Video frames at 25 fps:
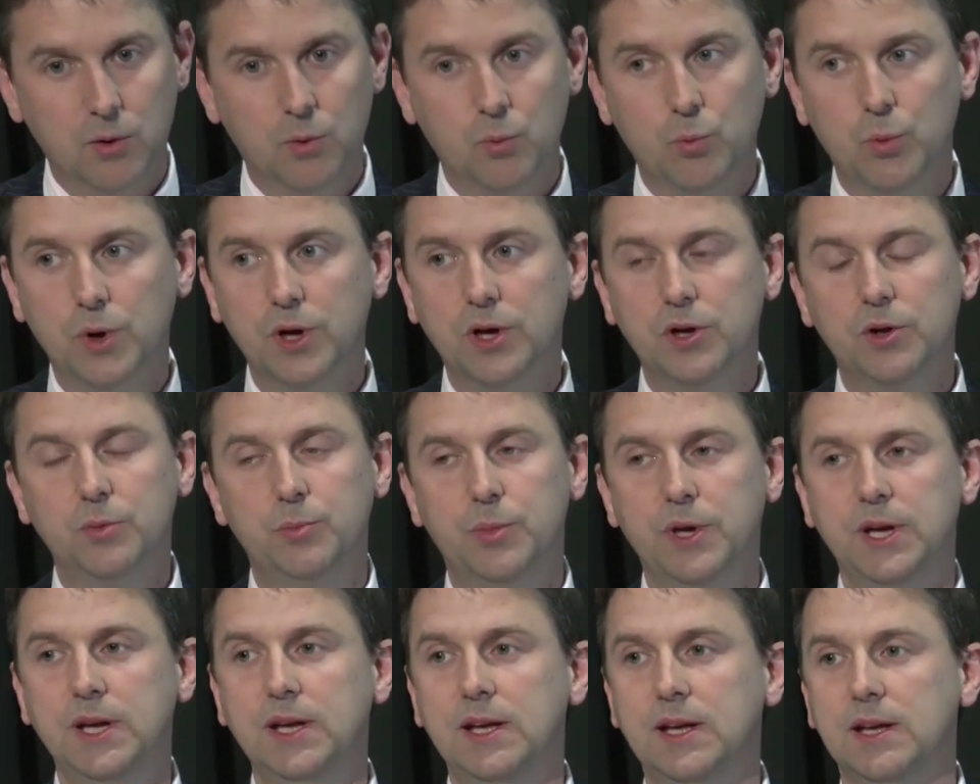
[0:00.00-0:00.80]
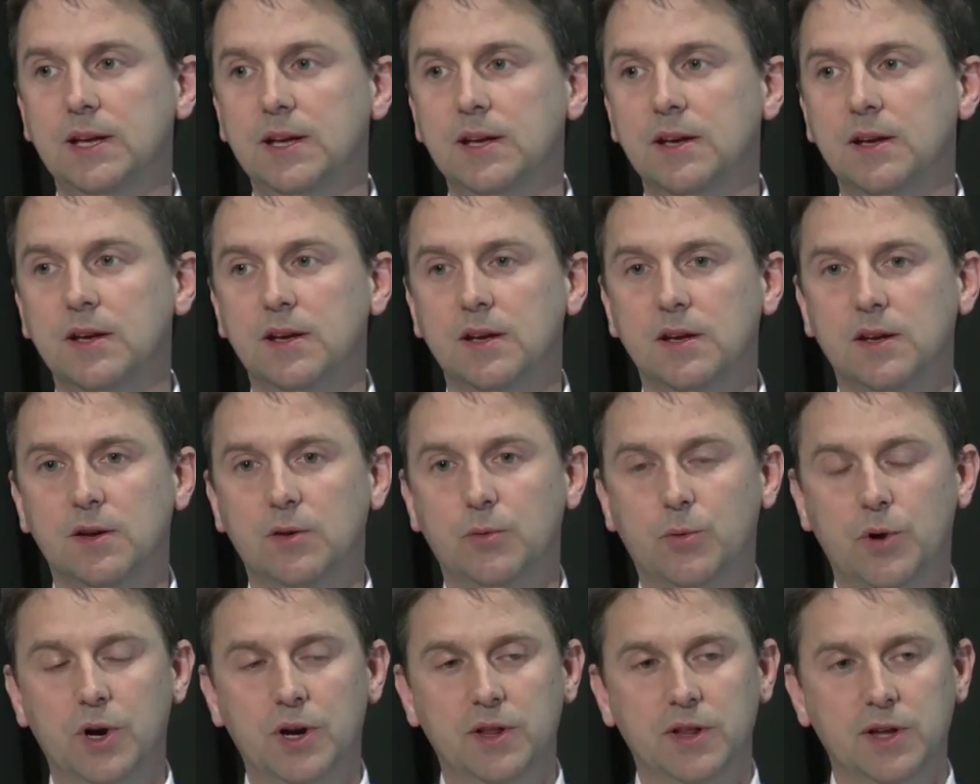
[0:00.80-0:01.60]
will be
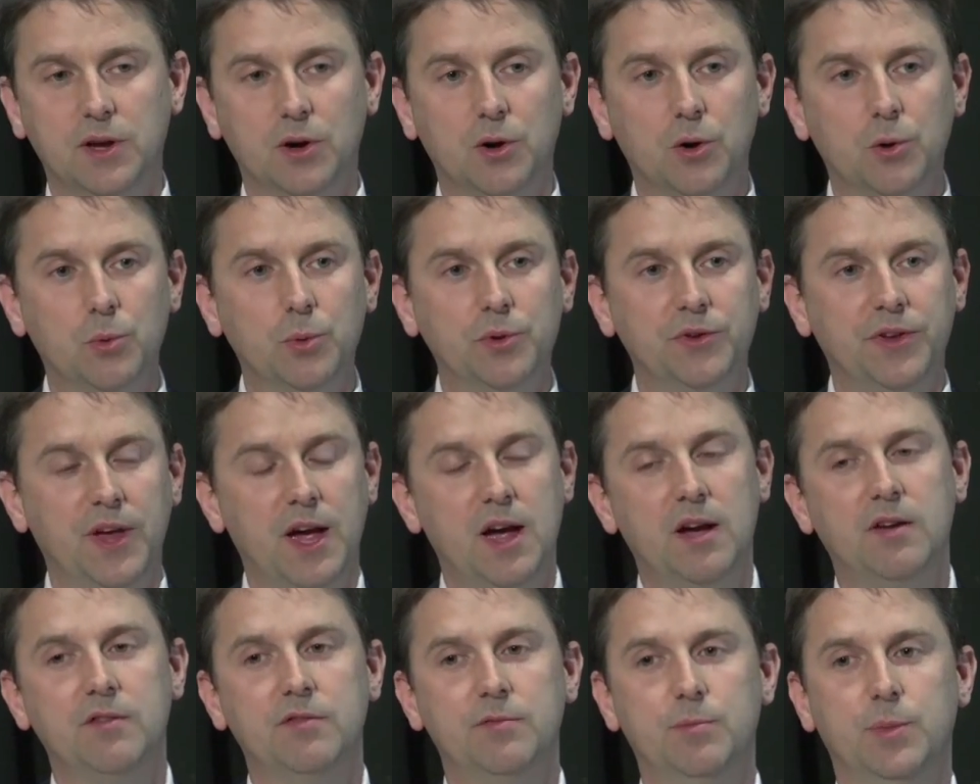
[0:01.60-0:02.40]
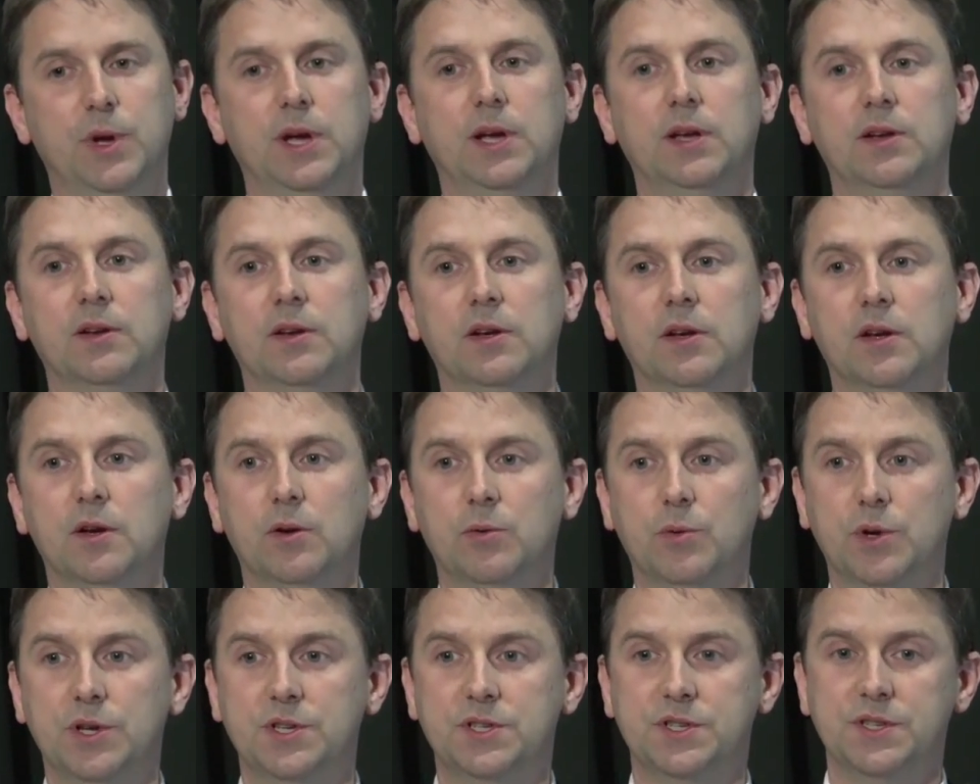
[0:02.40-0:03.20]
where they always have been,
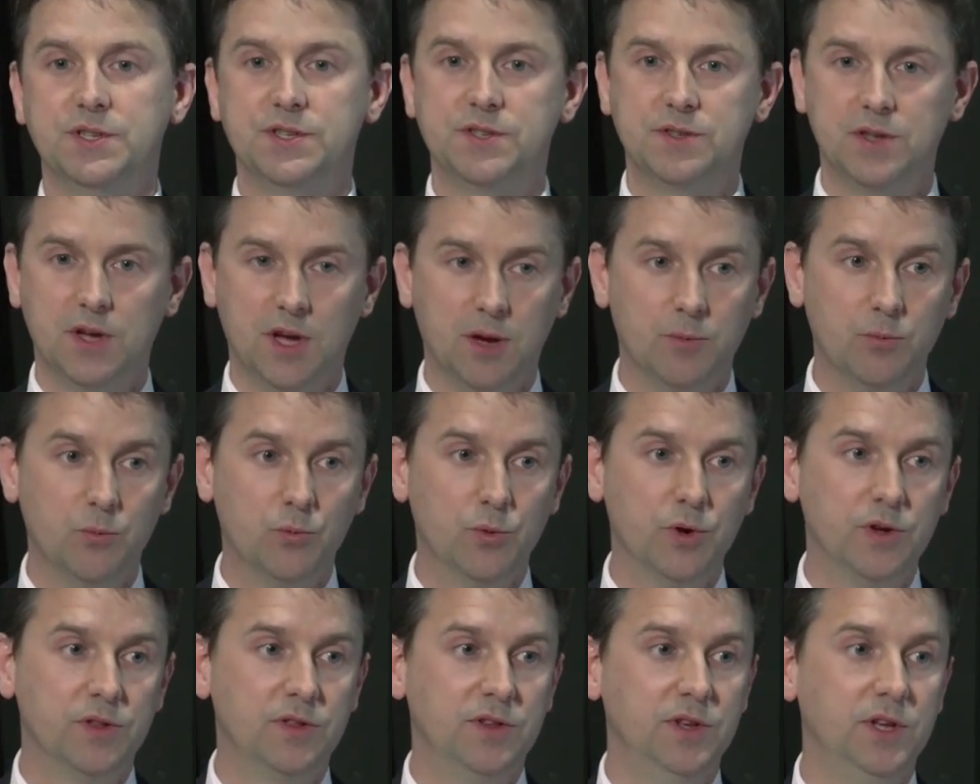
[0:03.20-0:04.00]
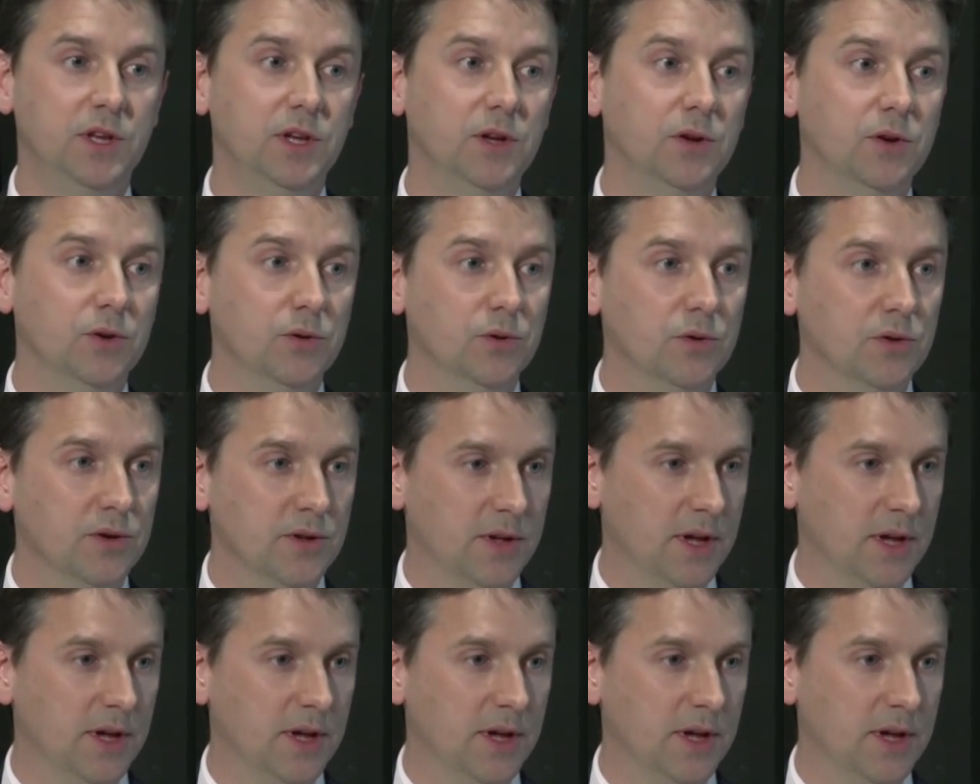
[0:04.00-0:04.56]
which is with you,